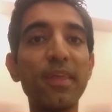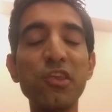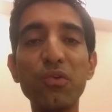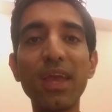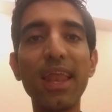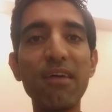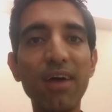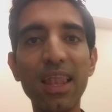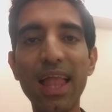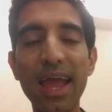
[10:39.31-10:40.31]
You can have
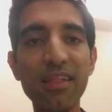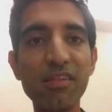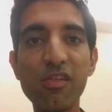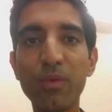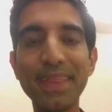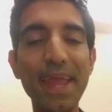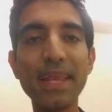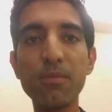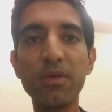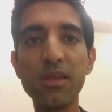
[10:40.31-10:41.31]
alliances with
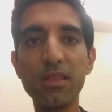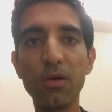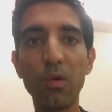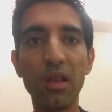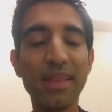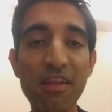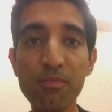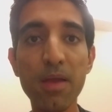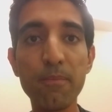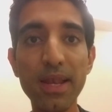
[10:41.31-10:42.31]
anybody in the world.
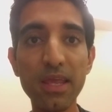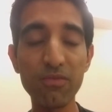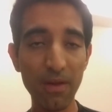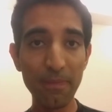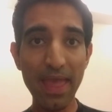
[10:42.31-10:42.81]
That's my belief.